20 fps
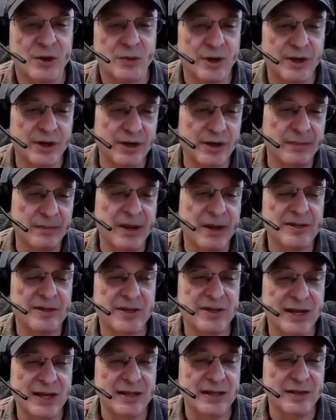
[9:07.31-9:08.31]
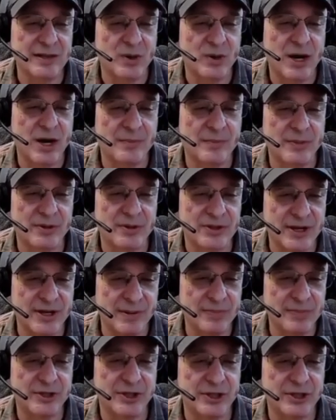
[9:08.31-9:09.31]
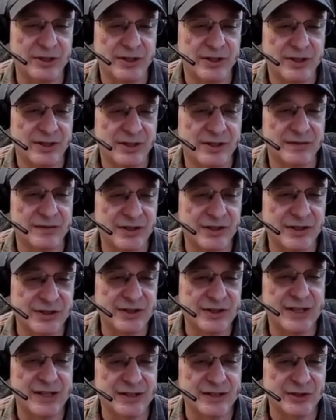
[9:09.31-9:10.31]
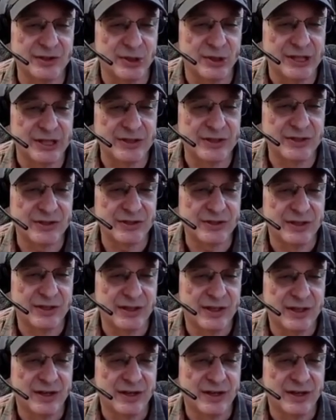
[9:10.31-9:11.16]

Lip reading: We're going to maintain the proper temperature of 68 degrees,